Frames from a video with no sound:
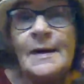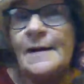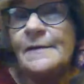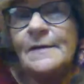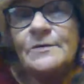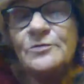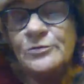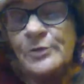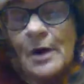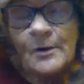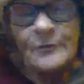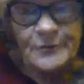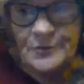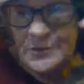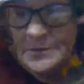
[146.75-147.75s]
And these are
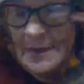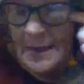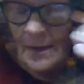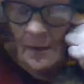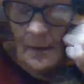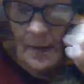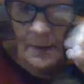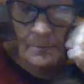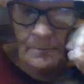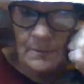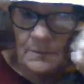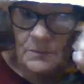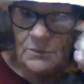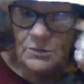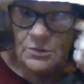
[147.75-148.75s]
not for sale.
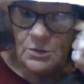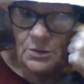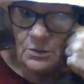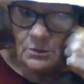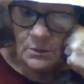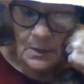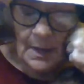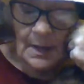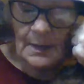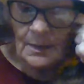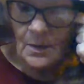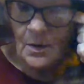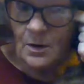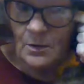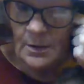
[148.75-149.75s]
Shoot, I
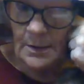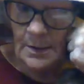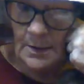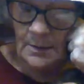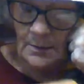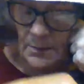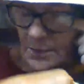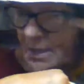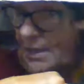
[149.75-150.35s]
can hardly get them